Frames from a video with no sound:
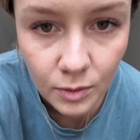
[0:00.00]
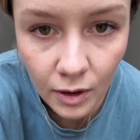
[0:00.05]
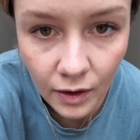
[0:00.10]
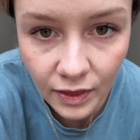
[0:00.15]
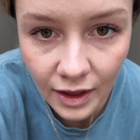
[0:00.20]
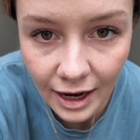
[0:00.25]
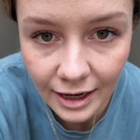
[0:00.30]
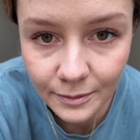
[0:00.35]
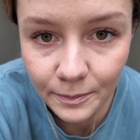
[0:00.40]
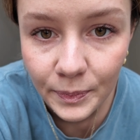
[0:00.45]

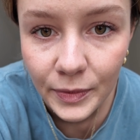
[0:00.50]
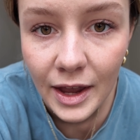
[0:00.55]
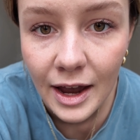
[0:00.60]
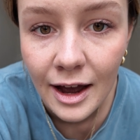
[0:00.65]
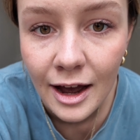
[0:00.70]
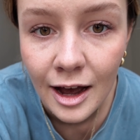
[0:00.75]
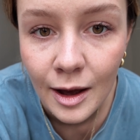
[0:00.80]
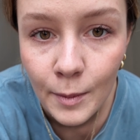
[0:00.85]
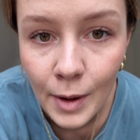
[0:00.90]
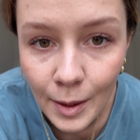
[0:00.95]
about that.
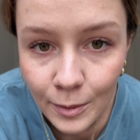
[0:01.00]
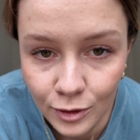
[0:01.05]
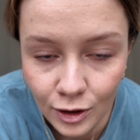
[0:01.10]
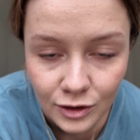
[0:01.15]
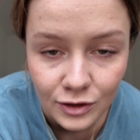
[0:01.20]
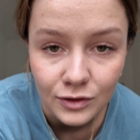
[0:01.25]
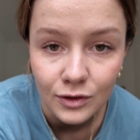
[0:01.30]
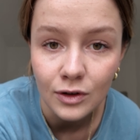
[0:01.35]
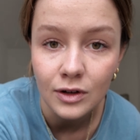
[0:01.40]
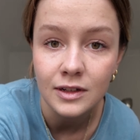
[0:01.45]
Um, I'm
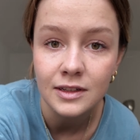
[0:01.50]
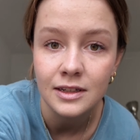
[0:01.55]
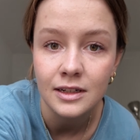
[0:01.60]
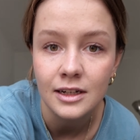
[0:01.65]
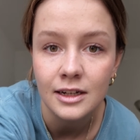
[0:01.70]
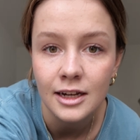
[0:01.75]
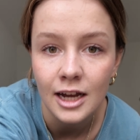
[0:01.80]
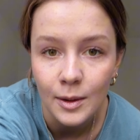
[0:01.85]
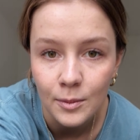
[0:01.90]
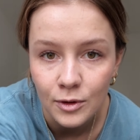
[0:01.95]
going to the
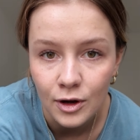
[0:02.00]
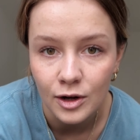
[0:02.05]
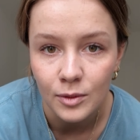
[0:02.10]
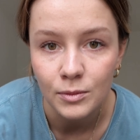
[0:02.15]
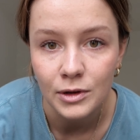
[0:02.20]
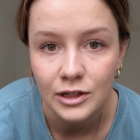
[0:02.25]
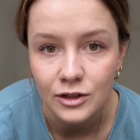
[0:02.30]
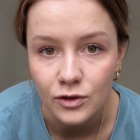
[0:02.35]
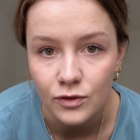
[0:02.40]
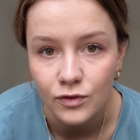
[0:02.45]
city. I'm gonna
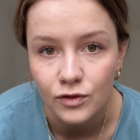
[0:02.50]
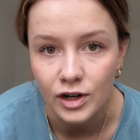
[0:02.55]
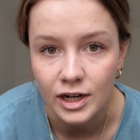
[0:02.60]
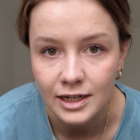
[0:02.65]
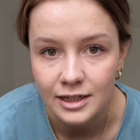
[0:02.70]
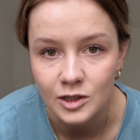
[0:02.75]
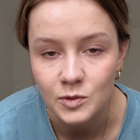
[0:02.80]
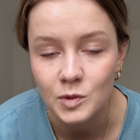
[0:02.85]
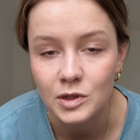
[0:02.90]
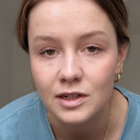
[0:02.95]
meet two
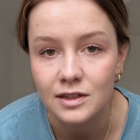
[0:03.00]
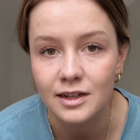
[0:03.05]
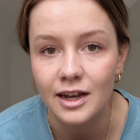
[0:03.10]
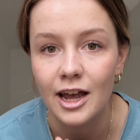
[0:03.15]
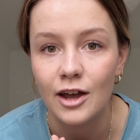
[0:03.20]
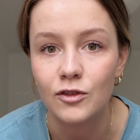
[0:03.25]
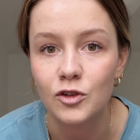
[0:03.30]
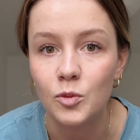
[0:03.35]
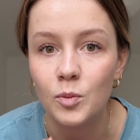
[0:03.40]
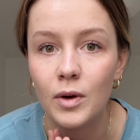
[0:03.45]
friends because I
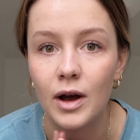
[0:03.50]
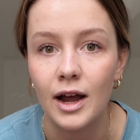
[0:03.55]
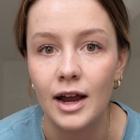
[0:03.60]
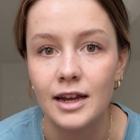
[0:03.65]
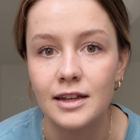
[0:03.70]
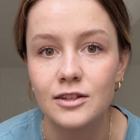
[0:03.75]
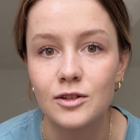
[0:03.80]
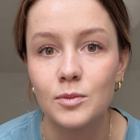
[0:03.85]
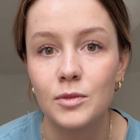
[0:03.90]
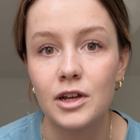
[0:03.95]
have to
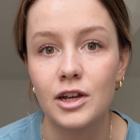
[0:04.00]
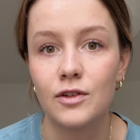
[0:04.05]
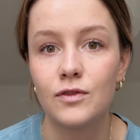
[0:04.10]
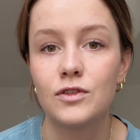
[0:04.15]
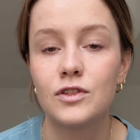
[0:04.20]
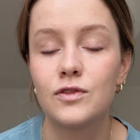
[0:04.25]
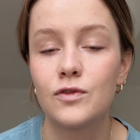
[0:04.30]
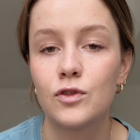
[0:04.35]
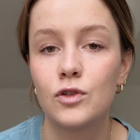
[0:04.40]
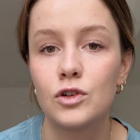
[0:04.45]
buy some
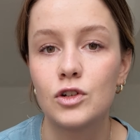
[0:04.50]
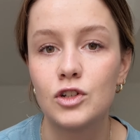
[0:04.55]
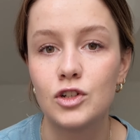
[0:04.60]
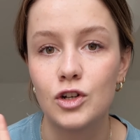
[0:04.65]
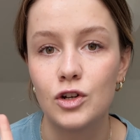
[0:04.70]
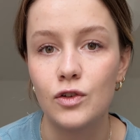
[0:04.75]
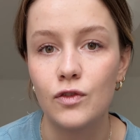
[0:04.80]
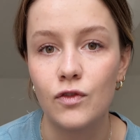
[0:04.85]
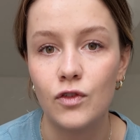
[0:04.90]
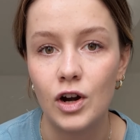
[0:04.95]
gifts for
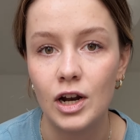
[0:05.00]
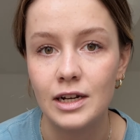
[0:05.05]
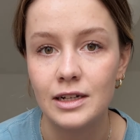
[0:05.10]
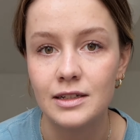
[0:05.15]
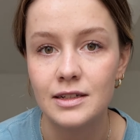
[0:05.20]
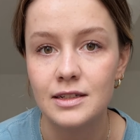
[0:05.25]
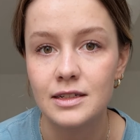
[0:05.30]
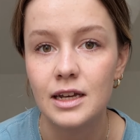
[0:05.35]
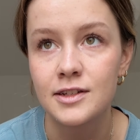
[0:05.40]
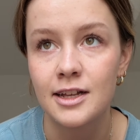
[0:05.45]
two
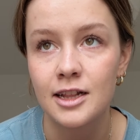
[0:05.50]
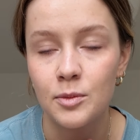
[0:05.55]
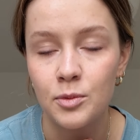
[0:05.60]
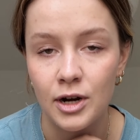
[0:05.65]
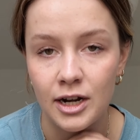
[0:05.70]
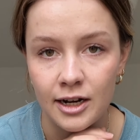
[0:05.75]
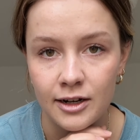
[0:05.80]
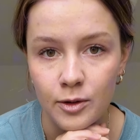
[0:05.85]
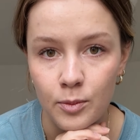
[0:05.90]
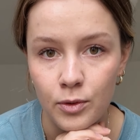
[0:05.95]
friends
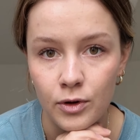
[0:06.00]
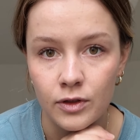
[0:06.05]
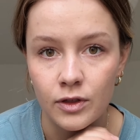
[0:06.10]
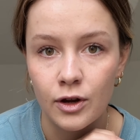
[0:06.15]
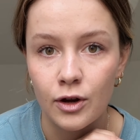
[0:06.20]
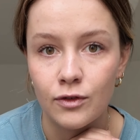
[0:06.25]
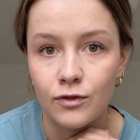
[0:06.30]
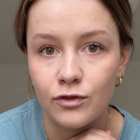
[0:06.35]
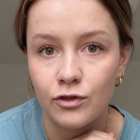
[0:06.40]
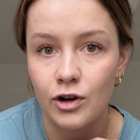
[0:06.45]
celebrating their
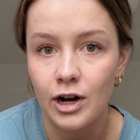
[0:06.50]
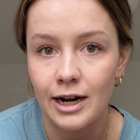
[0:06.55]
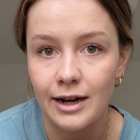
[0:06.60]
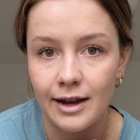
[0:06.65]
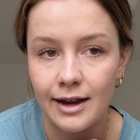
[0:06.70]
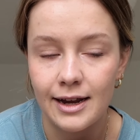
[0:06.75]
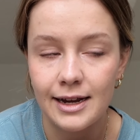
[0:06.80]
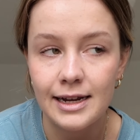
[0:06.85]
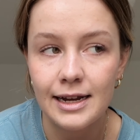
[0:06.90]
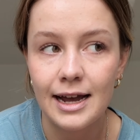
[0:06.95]
birthday on
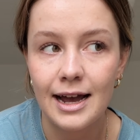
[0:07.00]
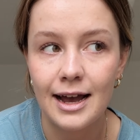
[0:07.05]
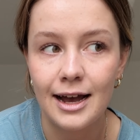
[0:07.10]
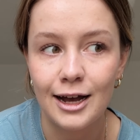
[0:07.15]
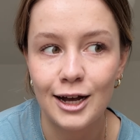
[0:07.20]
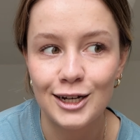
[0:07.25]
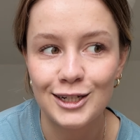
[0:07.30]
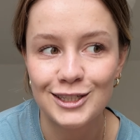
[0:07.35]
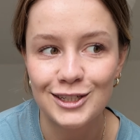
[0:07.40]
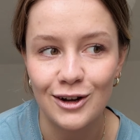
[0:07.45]
Friday.
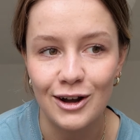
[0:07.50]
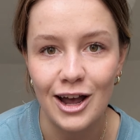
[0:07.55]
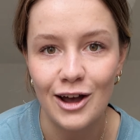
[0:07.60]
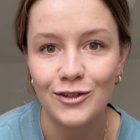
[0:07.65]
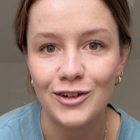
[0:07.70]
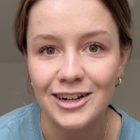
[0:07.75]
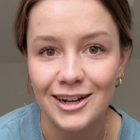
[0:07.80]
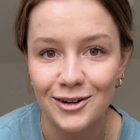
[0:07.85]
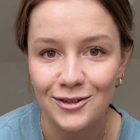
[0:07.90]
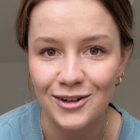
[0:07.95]
Uh, so I
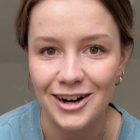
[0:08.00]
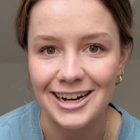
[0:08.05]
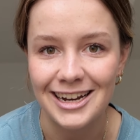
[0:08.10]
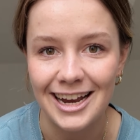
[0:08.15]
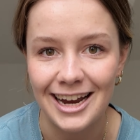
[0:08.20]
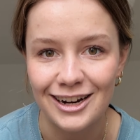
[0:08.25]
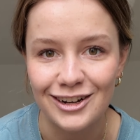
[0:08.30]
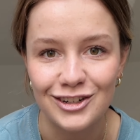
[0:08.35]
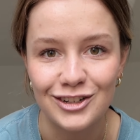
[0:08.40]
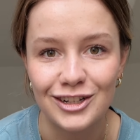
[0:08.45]
have to get
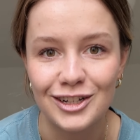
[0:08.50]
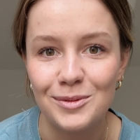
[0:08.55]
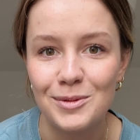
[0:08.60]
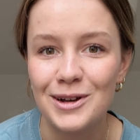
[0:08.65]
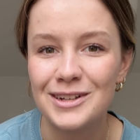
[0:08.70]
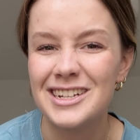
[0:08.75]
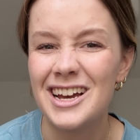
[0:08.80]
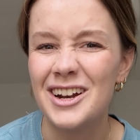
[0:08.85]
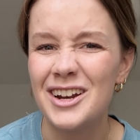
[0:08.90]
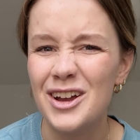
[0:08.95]
ready actually
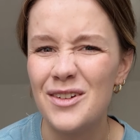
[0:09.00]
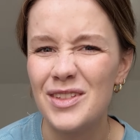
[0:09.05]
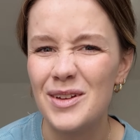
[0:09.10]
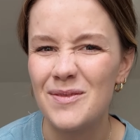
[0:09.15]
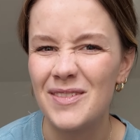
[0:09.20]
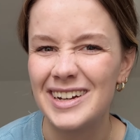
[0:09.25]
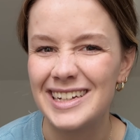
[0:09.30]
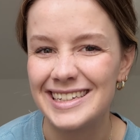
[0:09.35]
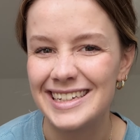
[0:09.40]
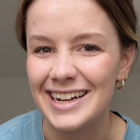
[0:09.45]
because I don't have
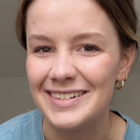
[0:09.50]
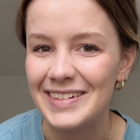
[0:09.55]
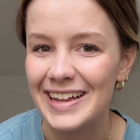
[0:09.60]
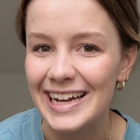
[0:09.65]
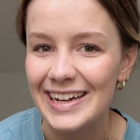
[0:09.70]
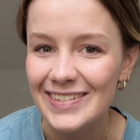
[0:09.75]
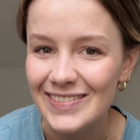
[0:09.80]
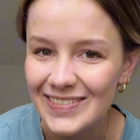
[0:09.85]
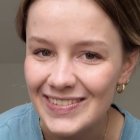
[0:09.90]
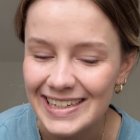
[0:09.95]
that much time
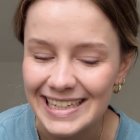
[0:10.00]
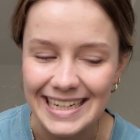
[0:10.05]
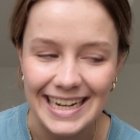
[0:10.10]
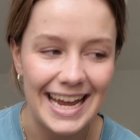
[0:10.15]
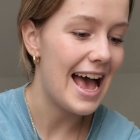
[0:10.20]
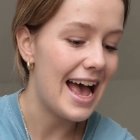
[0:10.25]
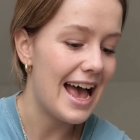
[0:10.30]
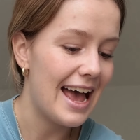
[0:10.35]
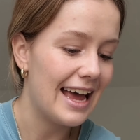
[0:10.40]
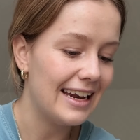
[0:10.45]
left
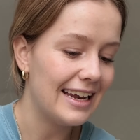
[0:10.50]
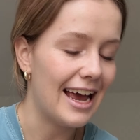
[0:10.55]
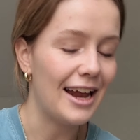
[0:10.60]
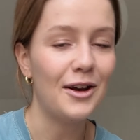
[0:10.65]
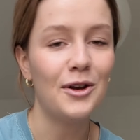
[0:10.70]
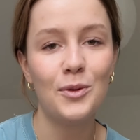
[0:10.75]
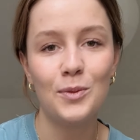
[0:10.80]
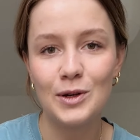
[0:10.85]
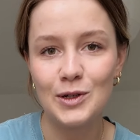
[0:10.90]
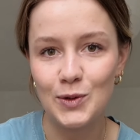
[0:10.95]
and I
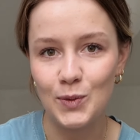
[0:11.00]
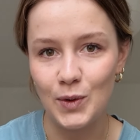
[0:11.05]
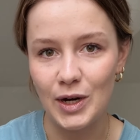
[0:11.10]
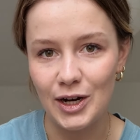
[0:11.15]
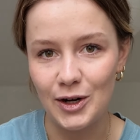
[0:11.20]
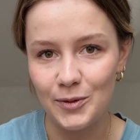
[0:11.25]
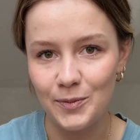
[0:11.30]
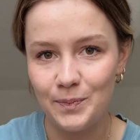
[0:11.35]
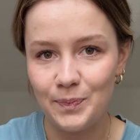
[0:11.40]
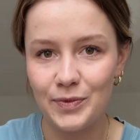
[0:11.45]
don't know what to
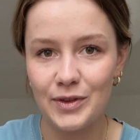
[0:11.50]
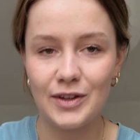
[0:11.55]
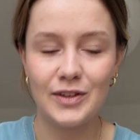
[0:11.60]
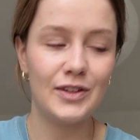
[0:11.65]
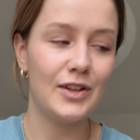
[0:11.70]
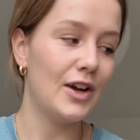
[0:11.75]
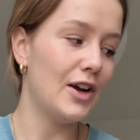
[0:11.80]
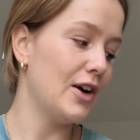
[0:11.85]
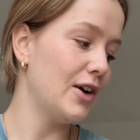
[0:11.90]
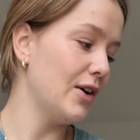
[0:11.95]
wear.
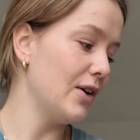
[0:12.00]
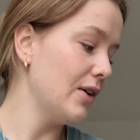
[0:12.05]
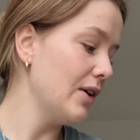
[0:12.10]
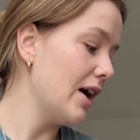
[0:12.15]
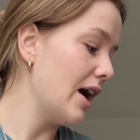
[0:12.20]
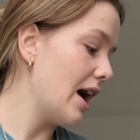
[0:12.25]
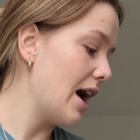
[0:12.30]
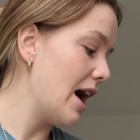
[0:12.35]
So,